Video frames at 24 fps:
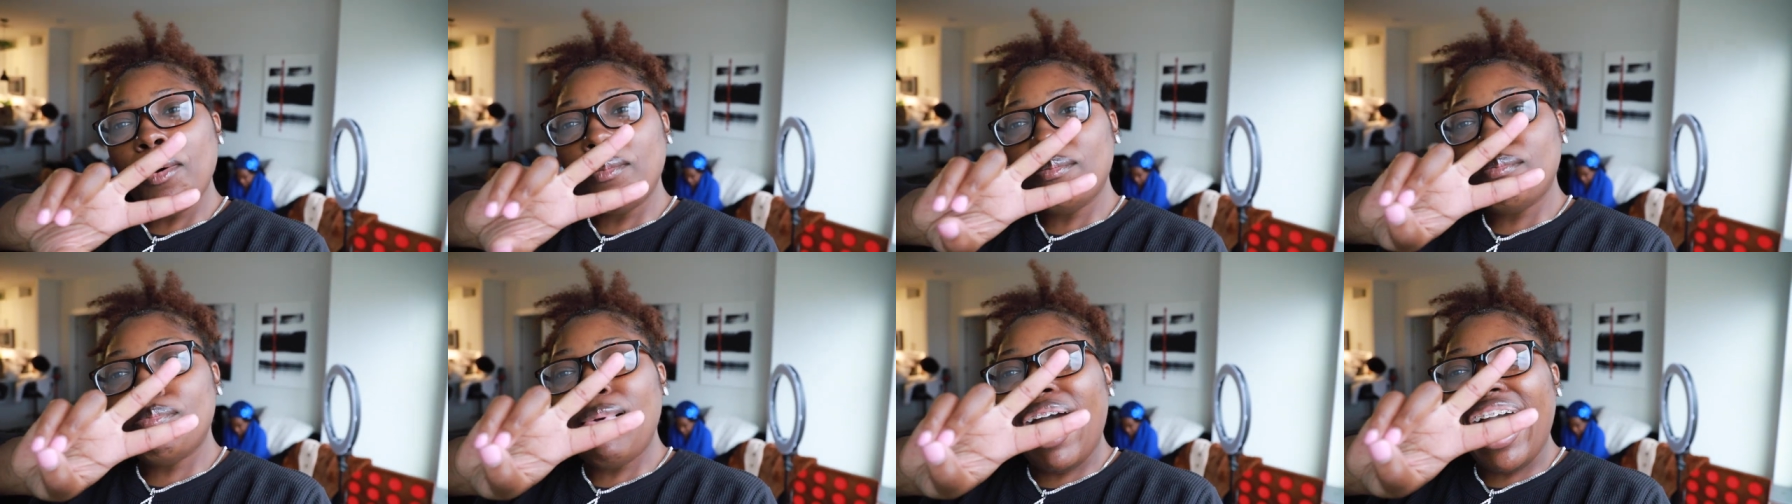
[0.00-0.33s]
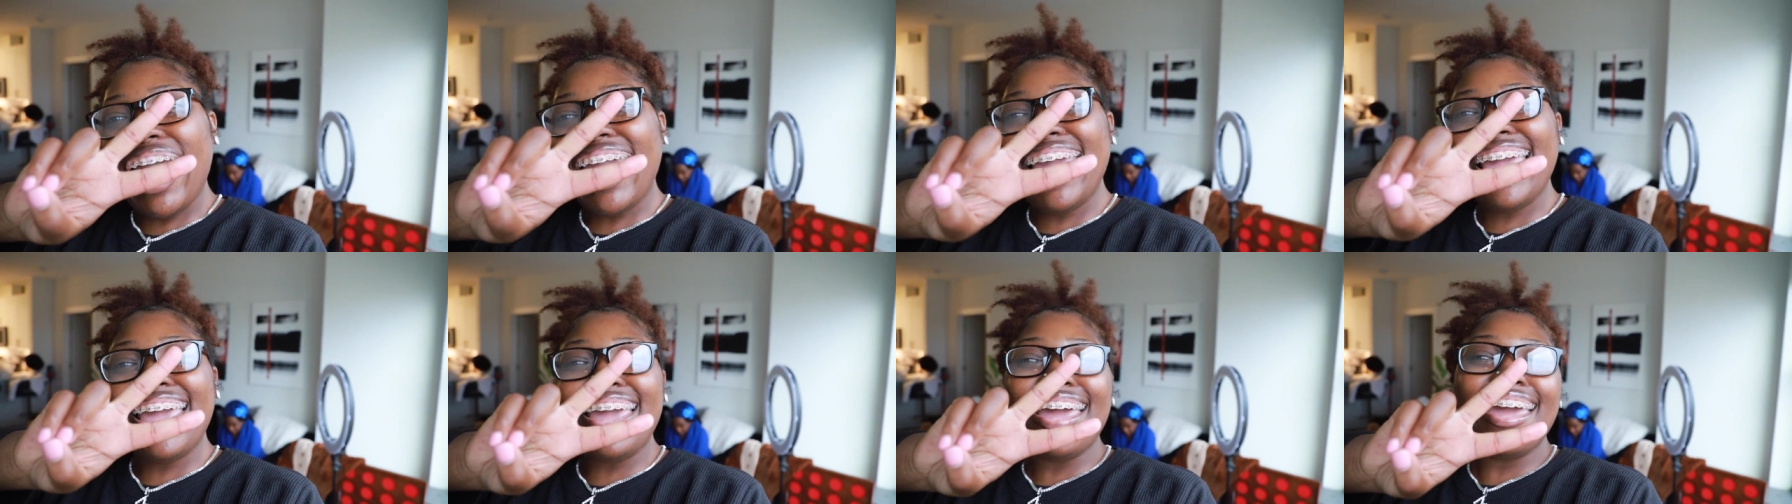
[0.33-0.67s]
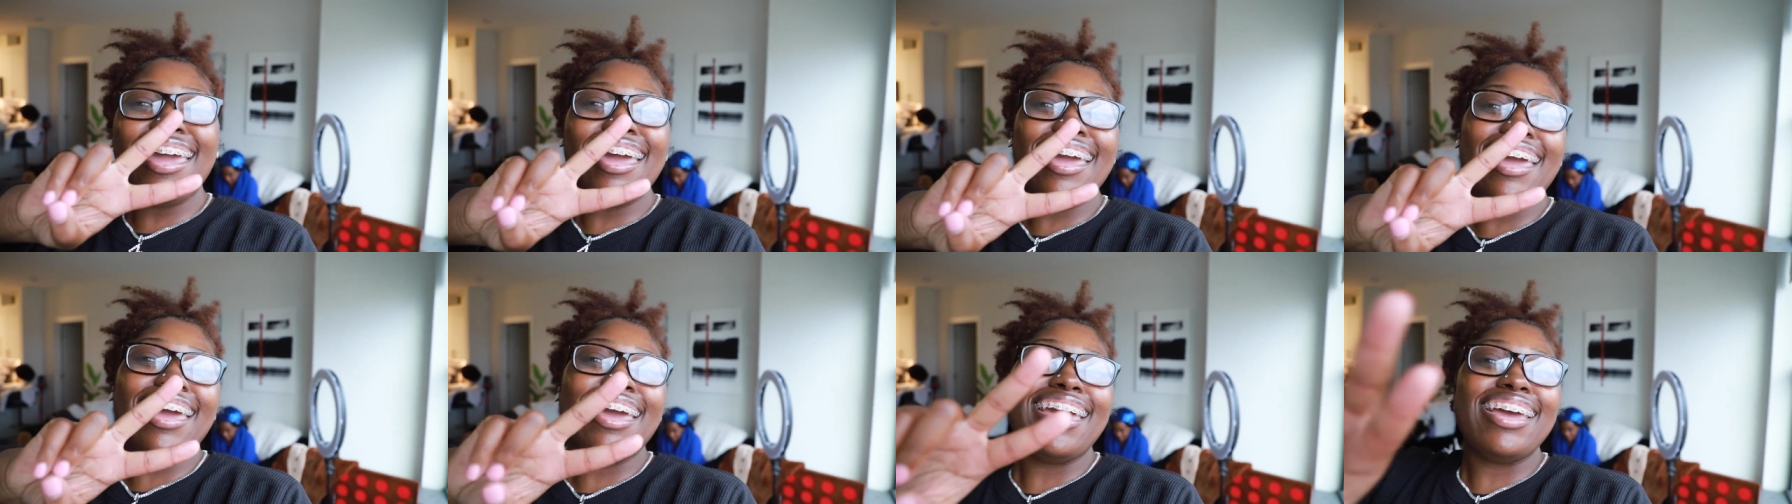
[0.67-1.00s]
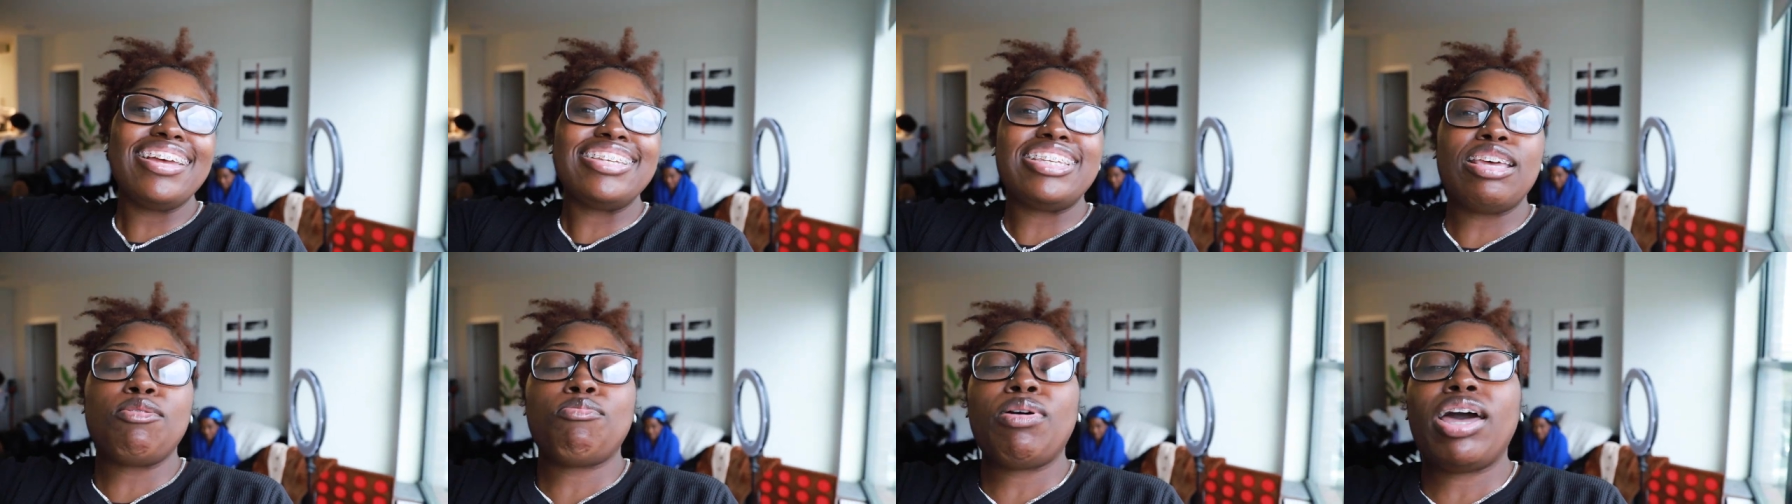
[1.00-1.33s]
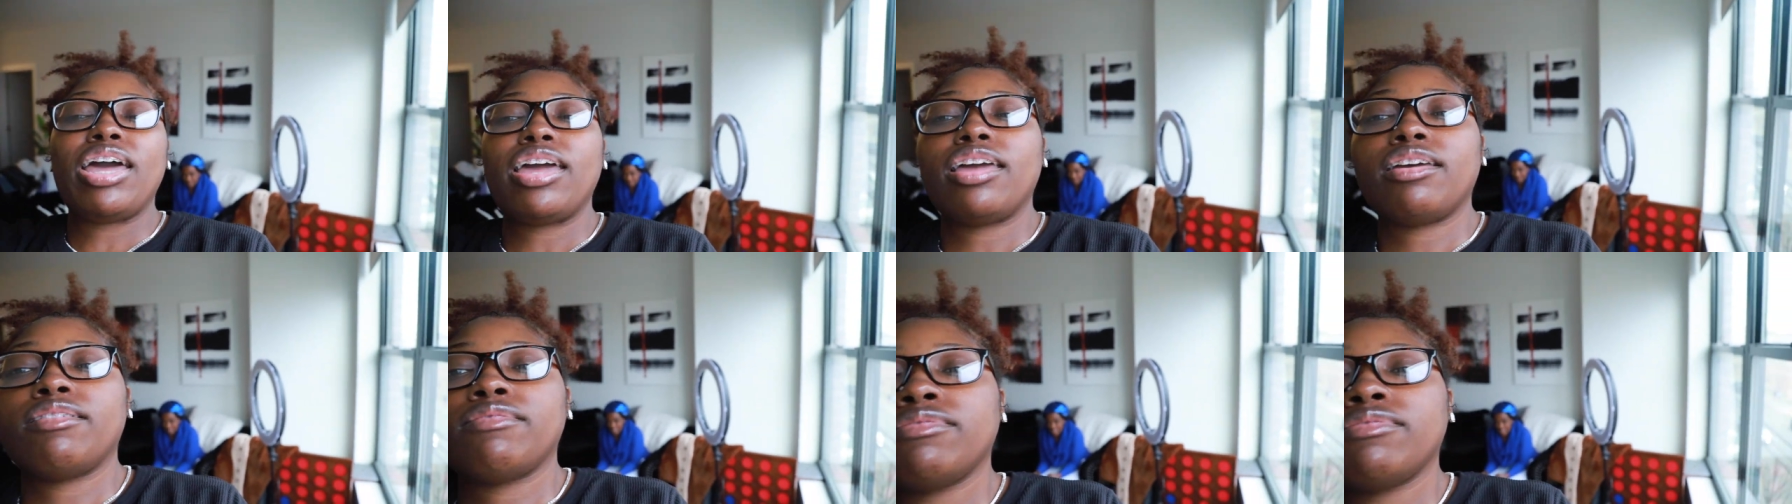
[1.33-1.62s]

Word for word: Bye. Say bye.